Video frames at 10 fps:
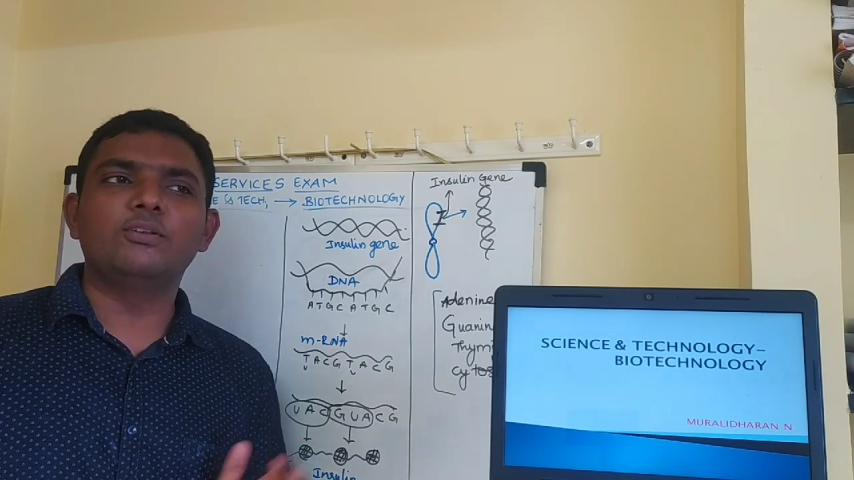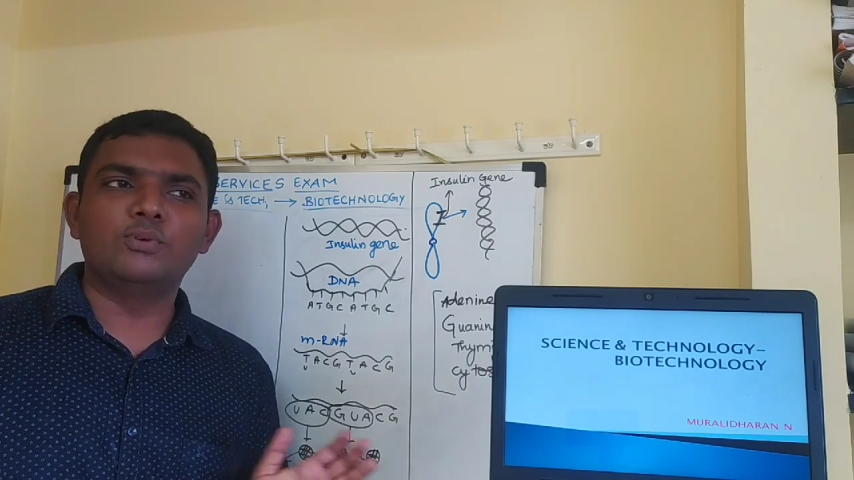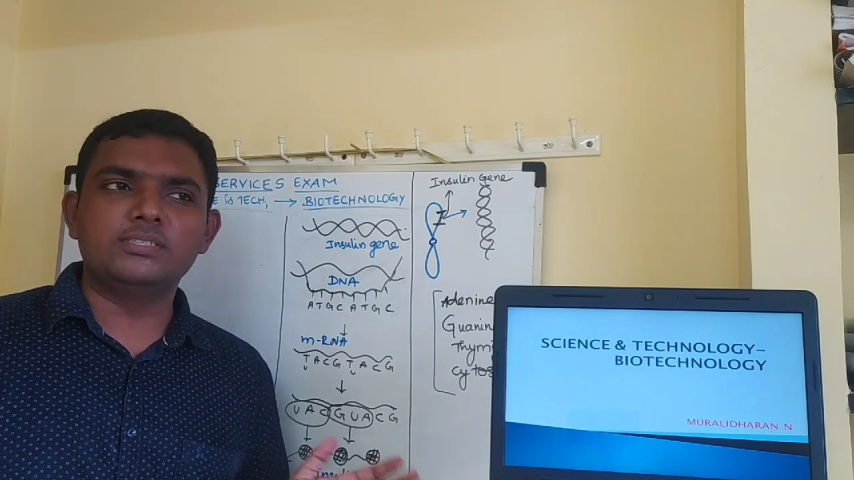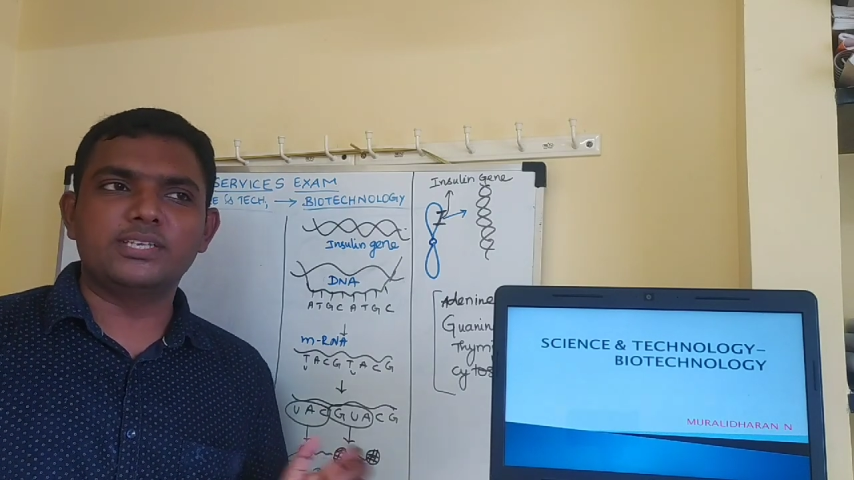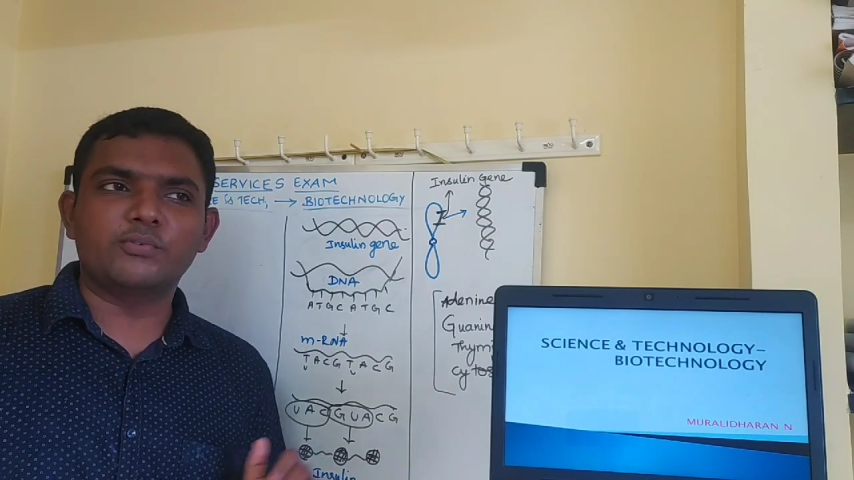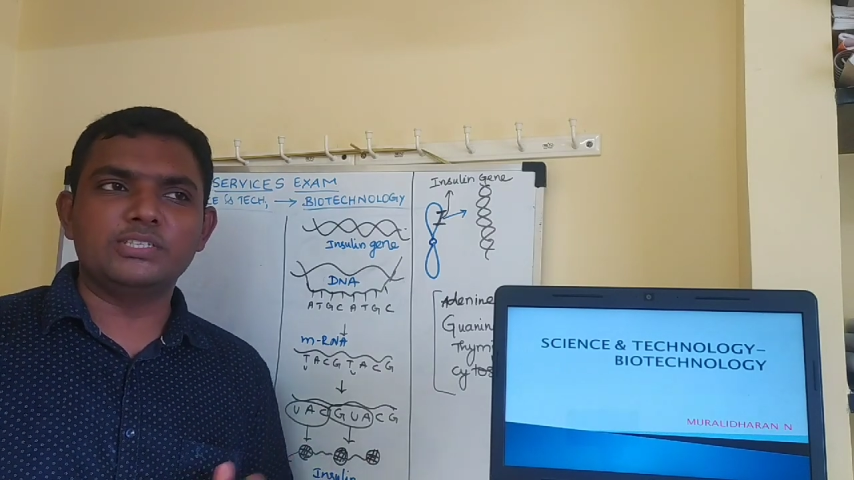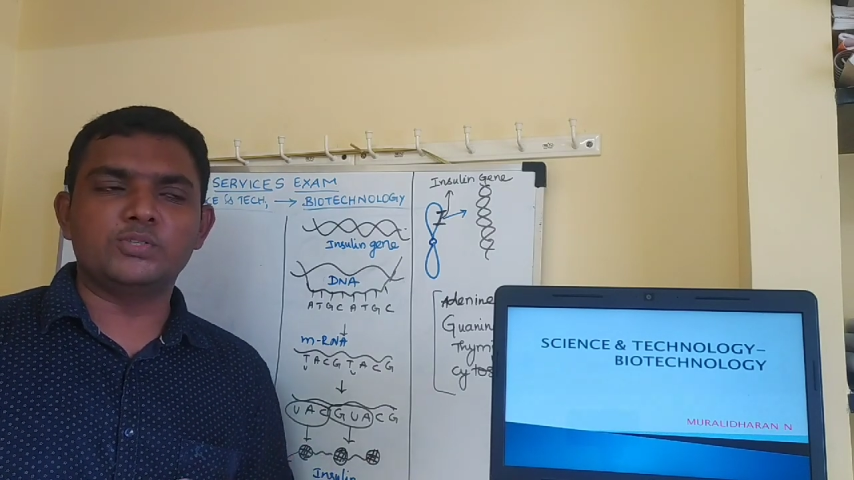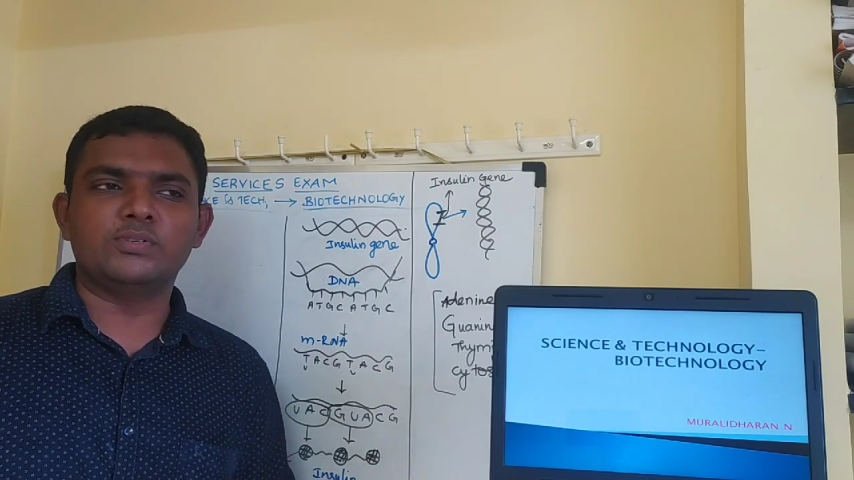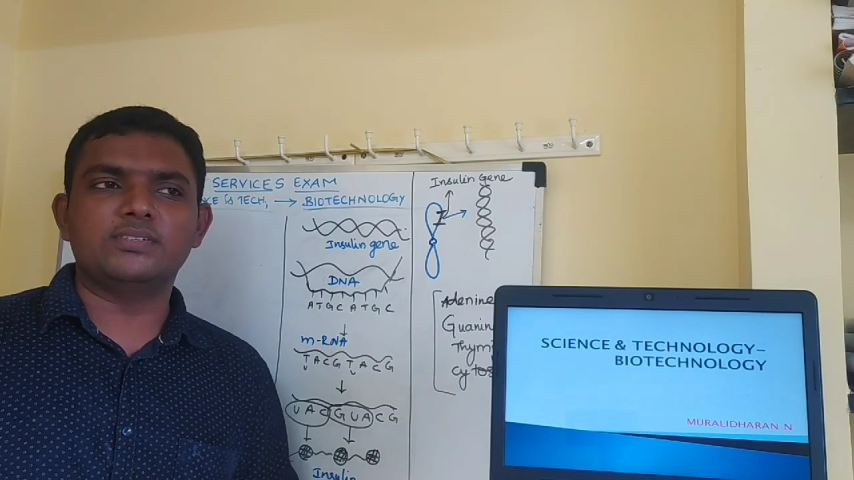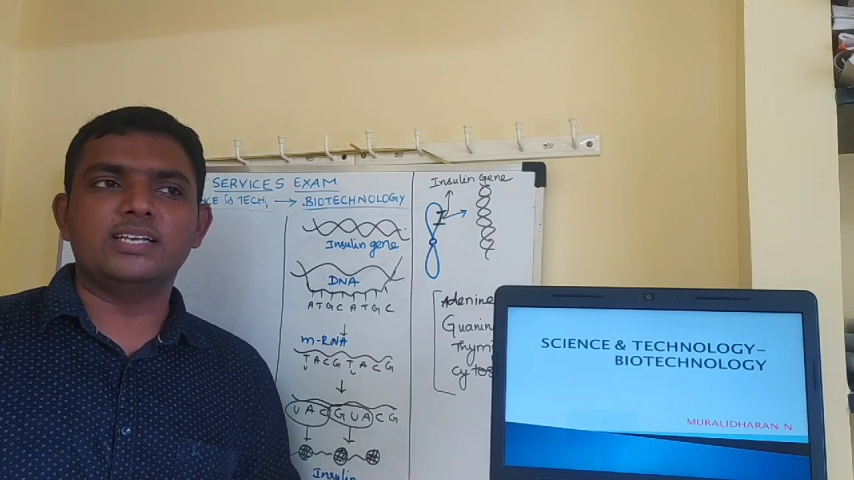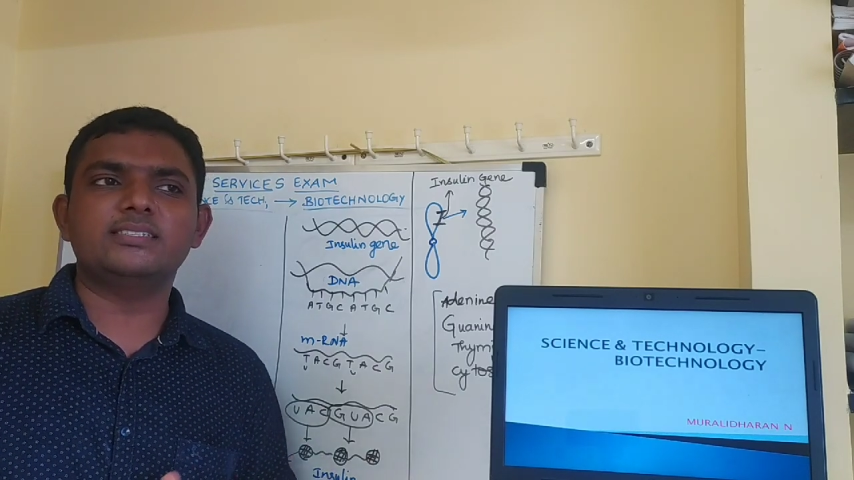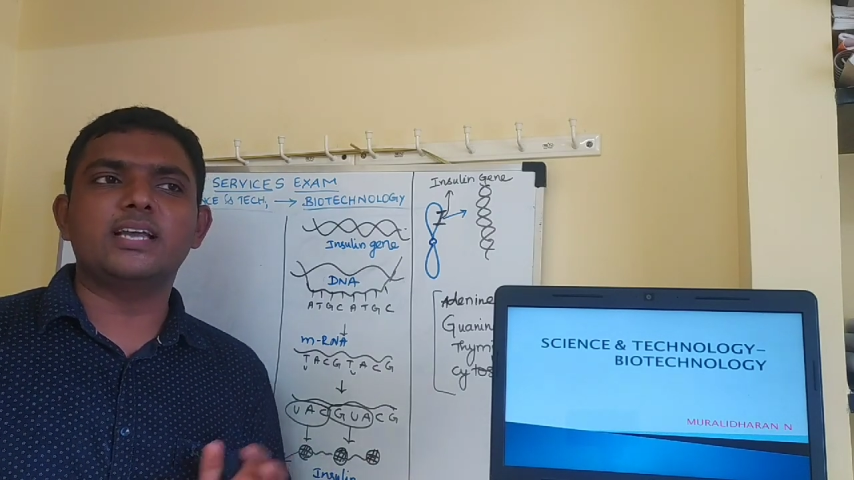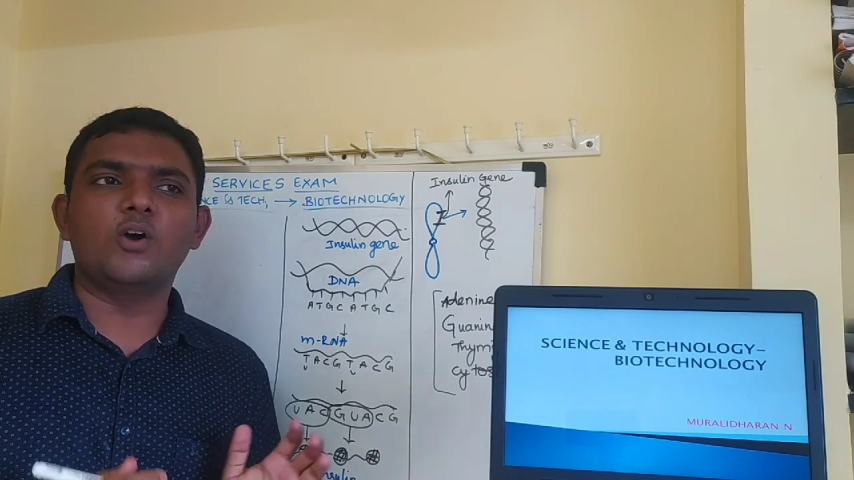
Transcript: Once a question was asked,